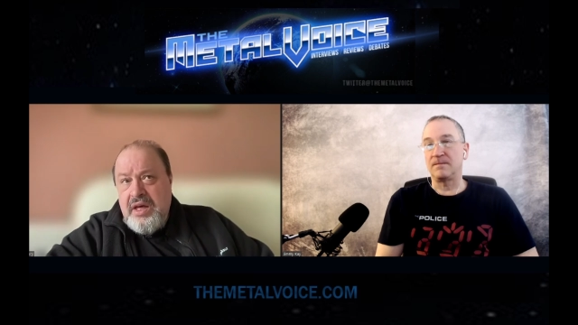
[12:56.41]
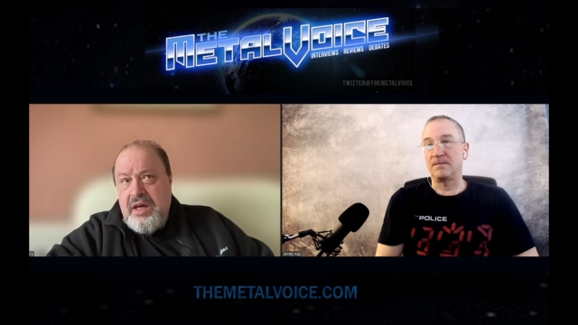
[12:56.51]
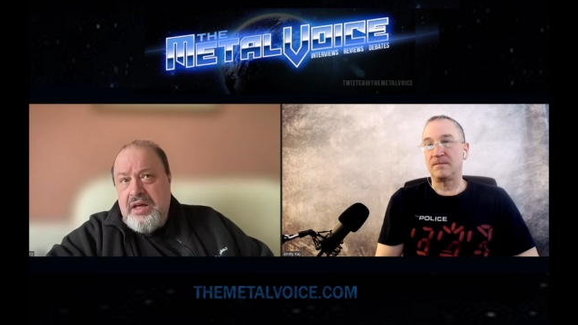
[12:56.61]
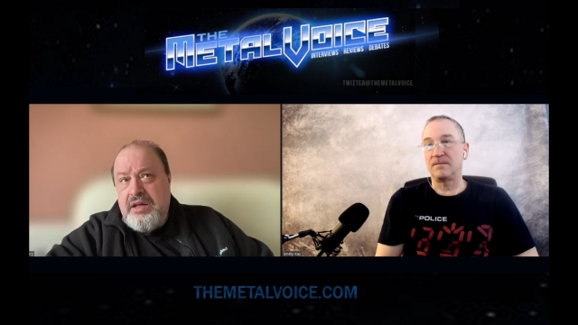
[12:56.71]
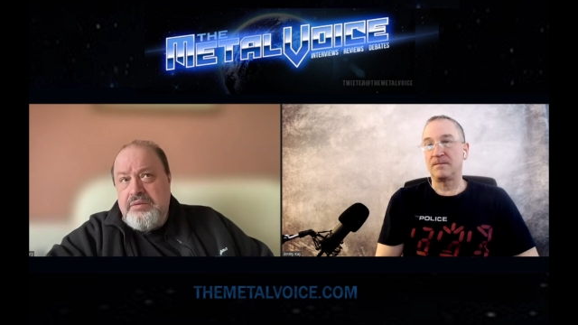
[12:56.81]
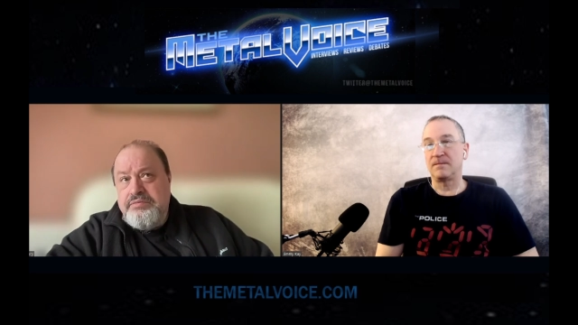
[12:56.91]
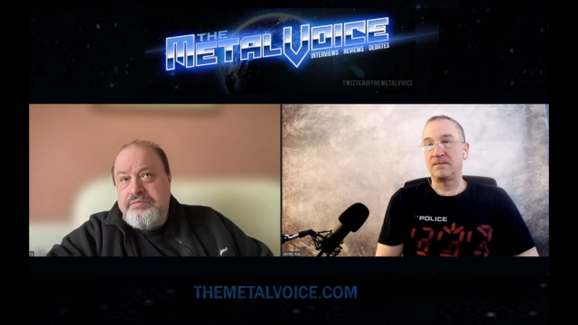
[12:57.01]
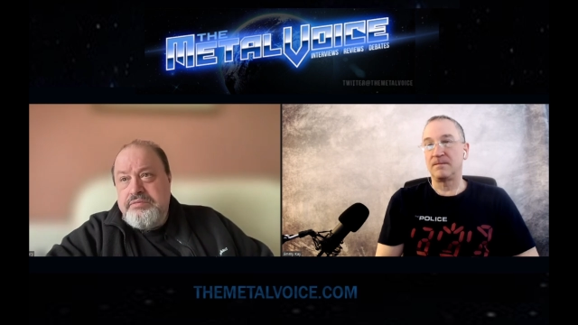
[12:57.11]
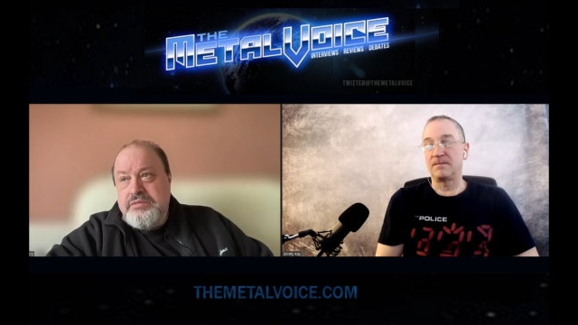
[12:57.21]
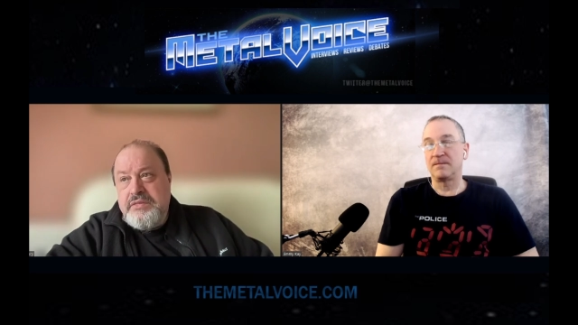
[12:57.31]
Speaker 1: um
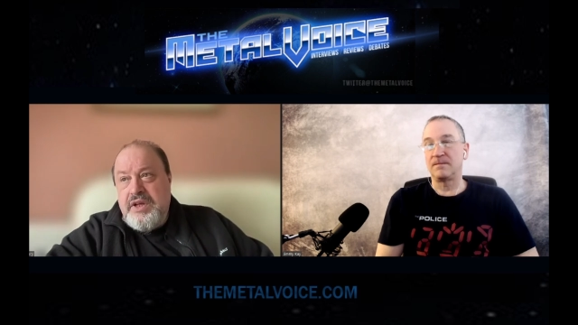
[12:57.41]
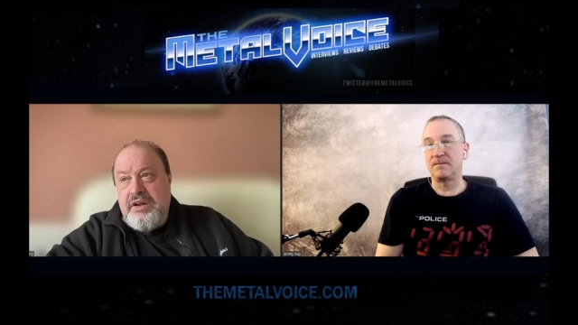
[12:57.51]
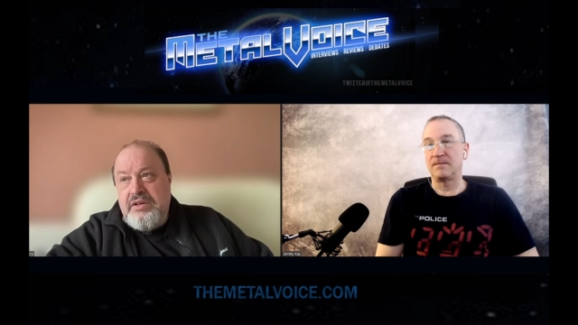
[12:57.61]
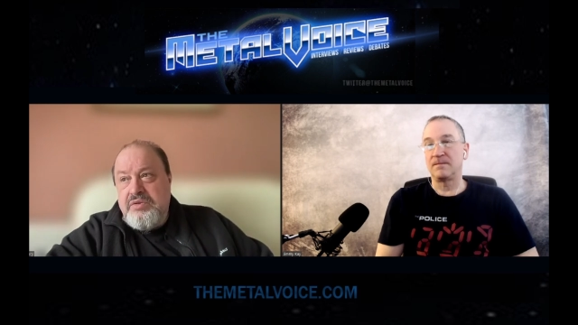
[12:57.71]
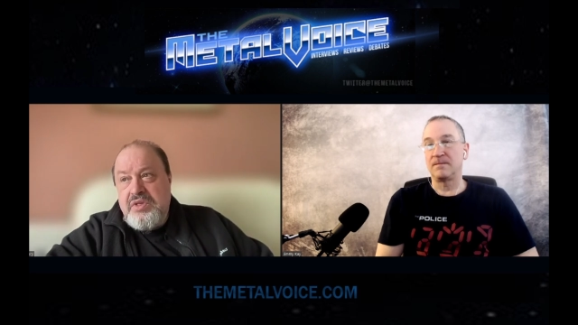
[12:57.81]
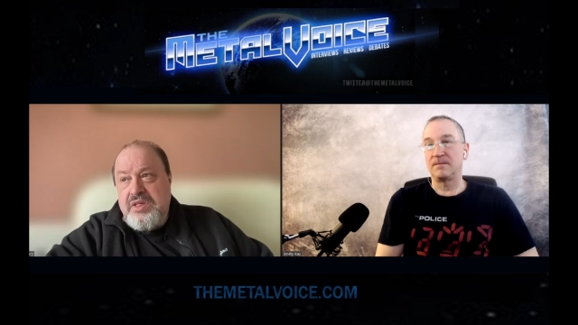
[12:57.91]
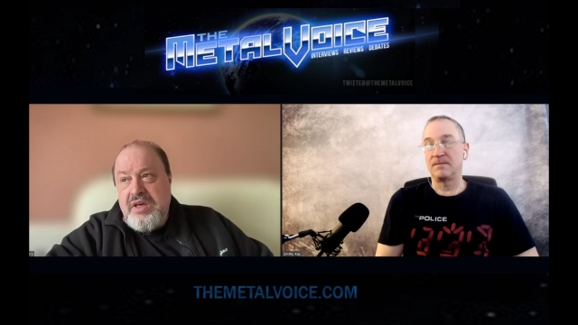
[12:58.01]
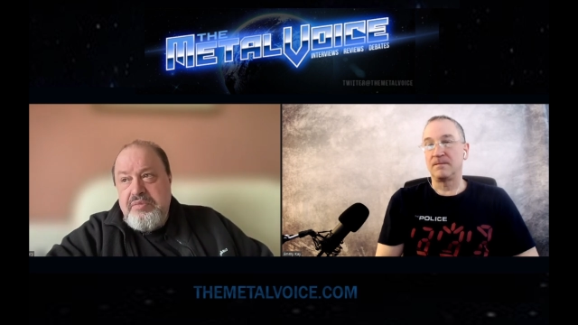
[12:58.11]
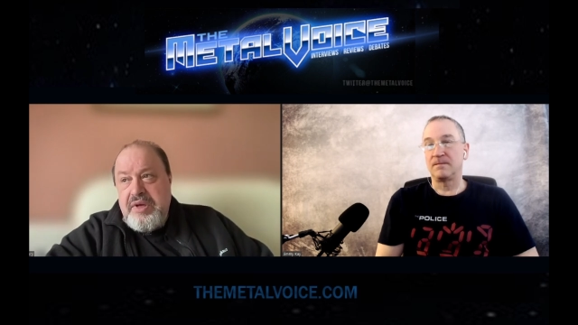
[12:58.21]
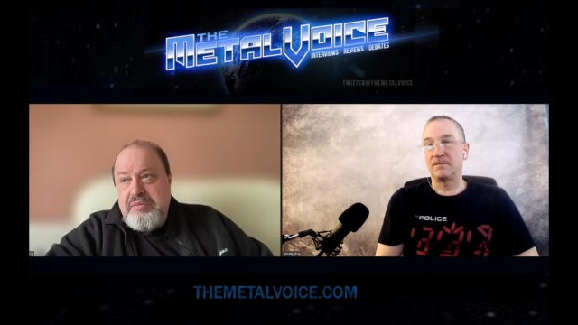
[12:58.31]
you know you'd
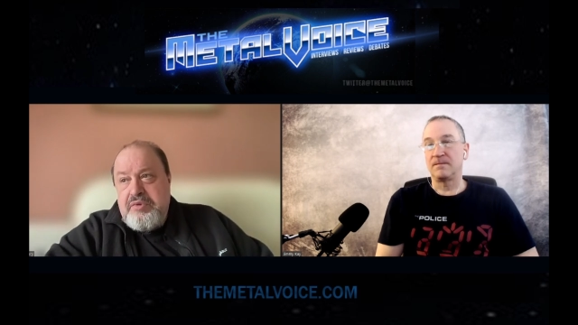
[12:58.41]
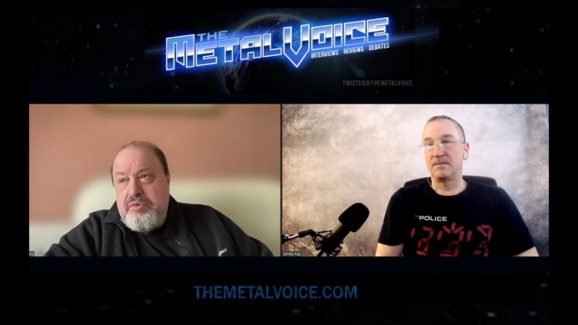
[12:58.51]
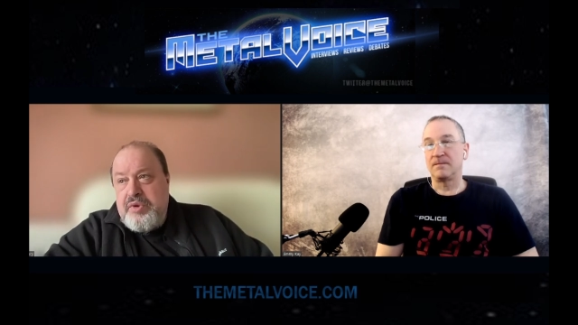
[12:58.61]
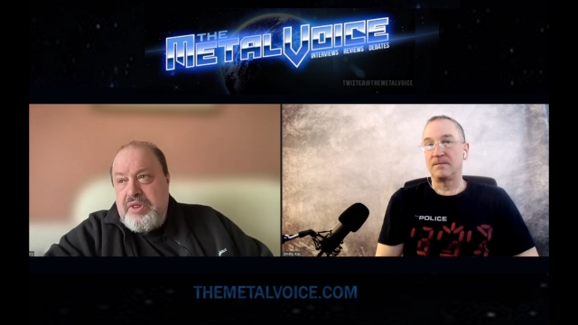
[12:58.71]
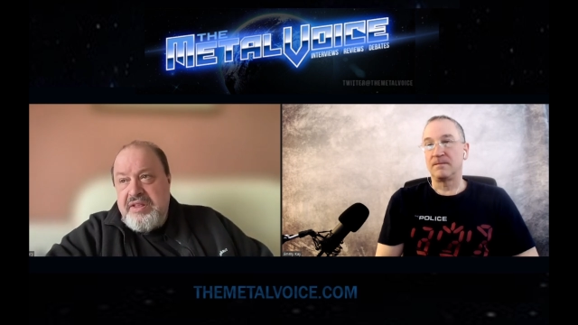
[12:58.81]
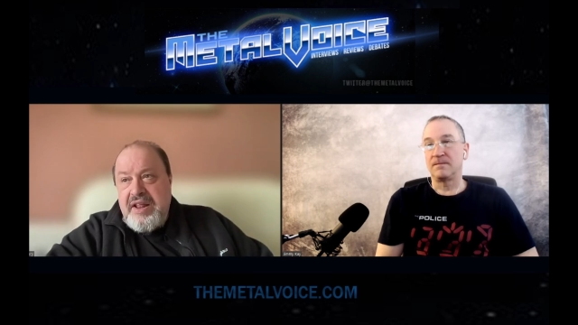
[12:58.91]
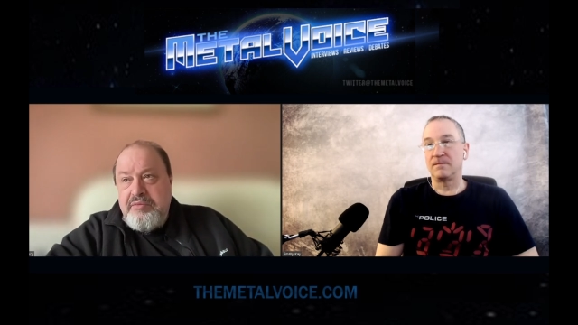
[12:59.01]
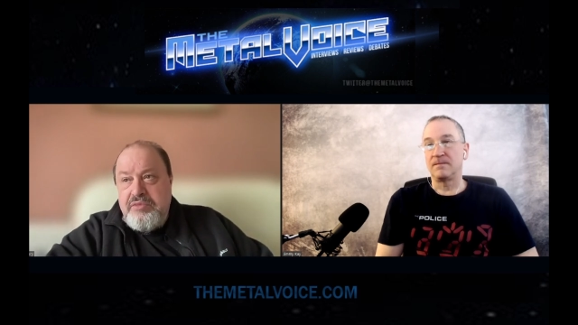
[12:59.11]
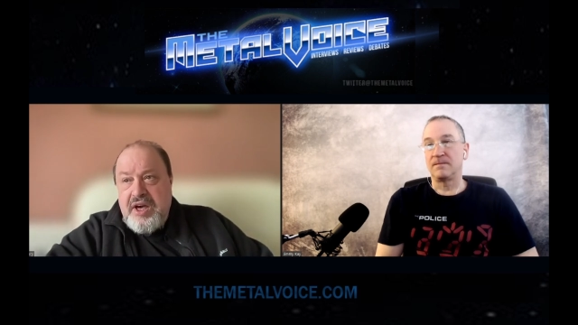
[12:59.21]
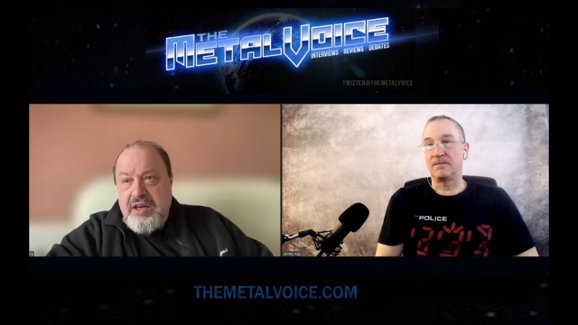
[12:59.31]
see people with their
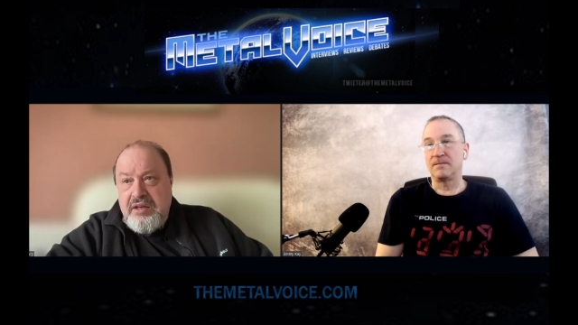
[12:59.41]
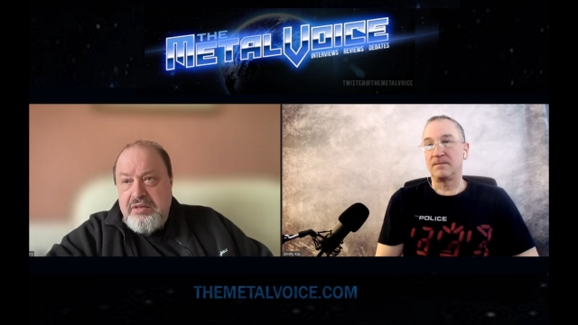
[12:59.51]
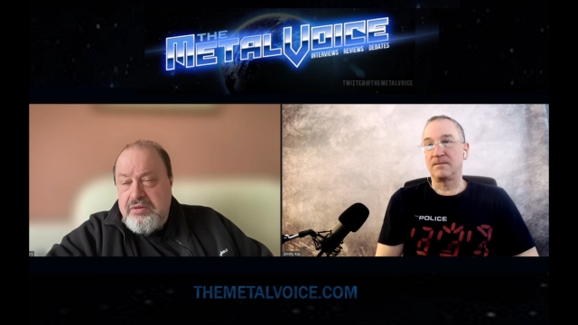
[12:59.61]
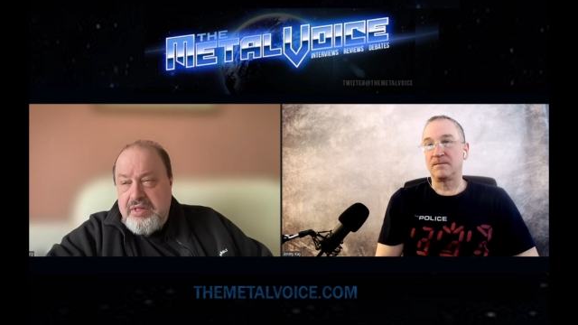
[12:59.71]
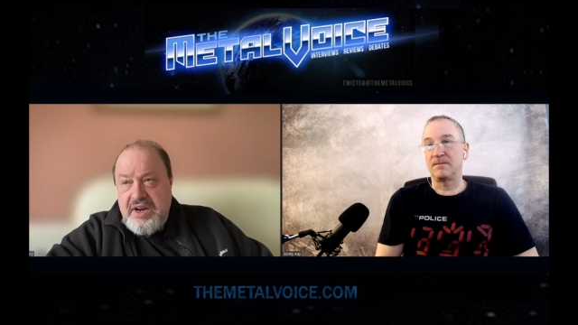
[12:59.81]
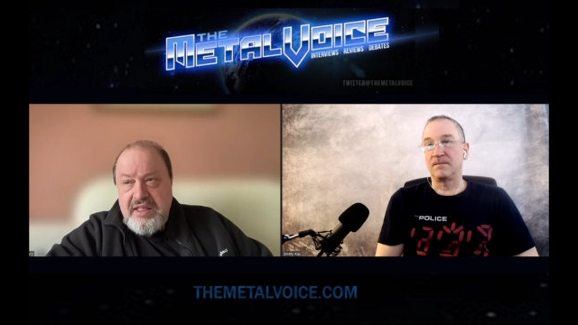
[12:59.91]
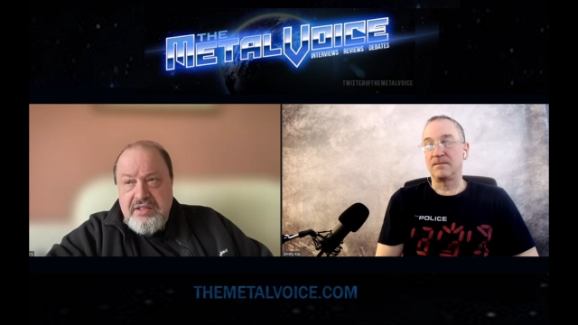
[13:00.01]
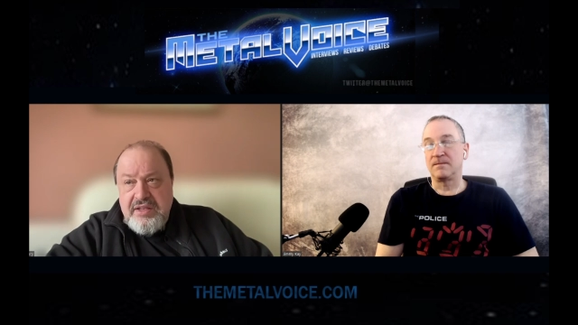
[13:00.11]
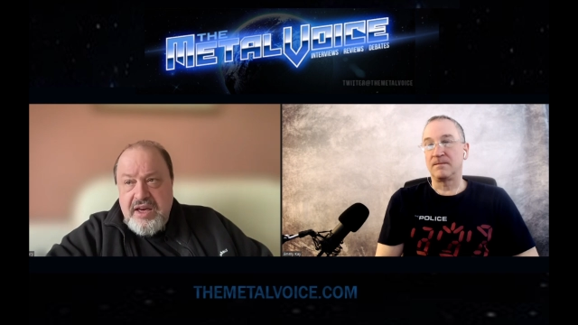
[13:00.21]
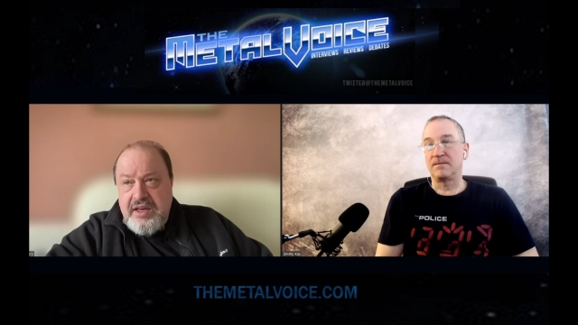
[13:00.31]
denim jackets or their leather
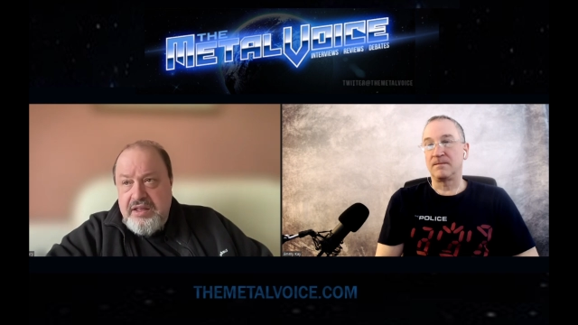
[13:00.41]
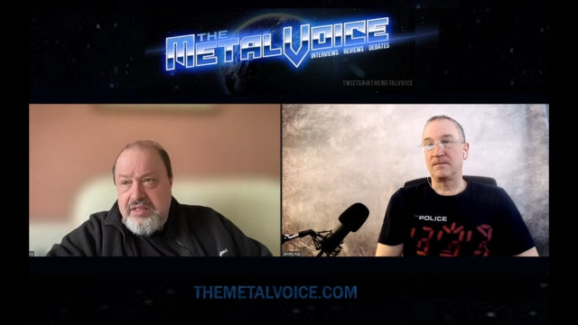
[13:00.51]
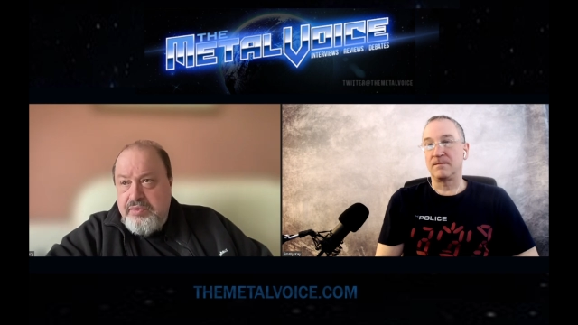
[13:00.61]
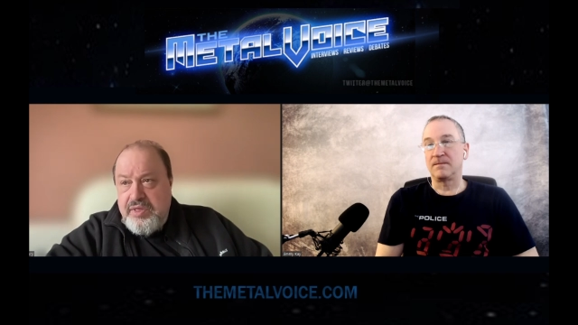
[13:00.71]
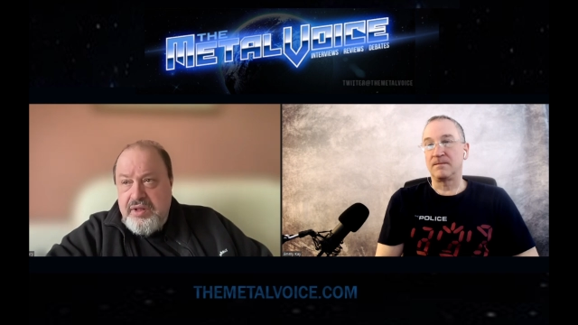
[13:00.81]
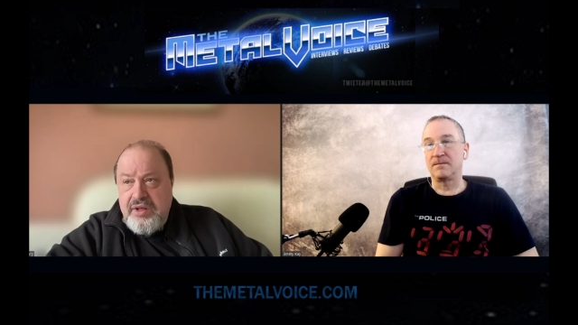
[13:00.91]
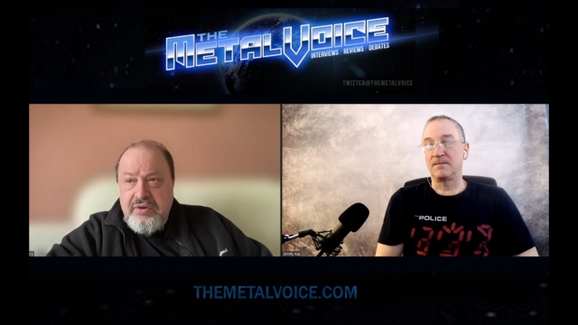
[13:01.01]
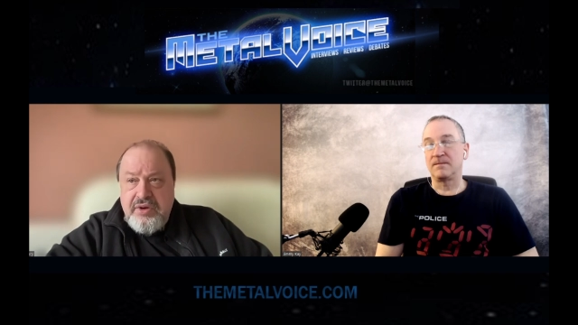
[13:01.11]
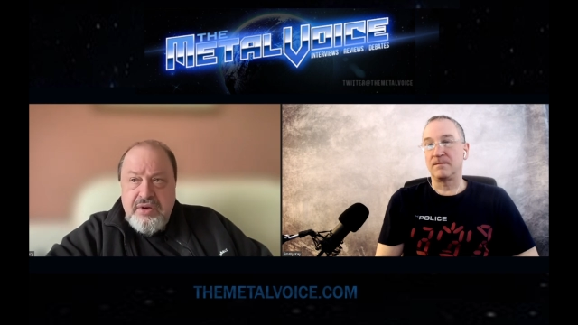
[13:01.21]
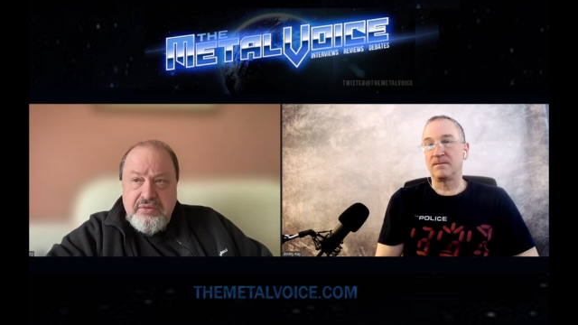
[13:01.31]
jackets with the
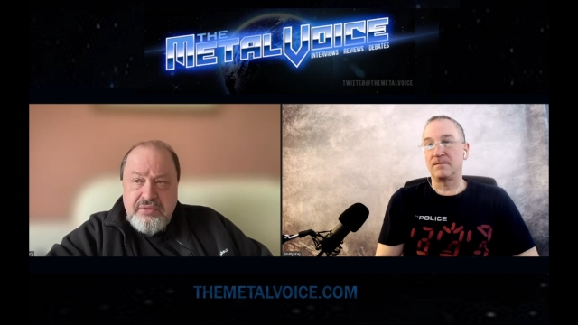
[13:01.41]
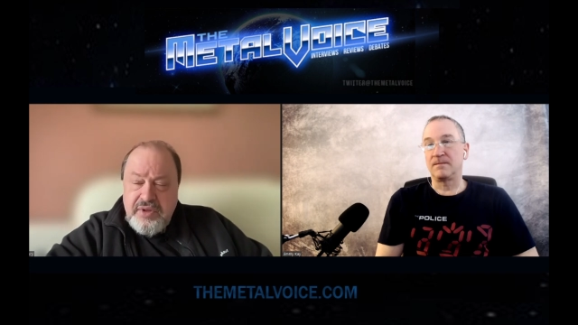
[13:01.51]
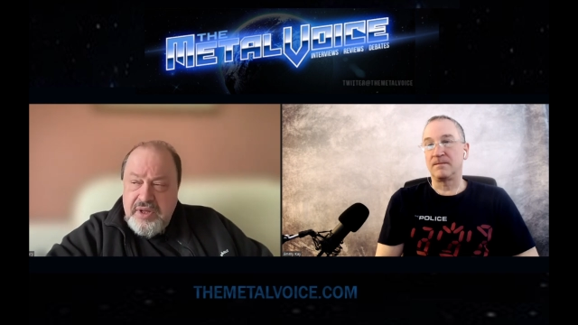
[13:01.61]
logo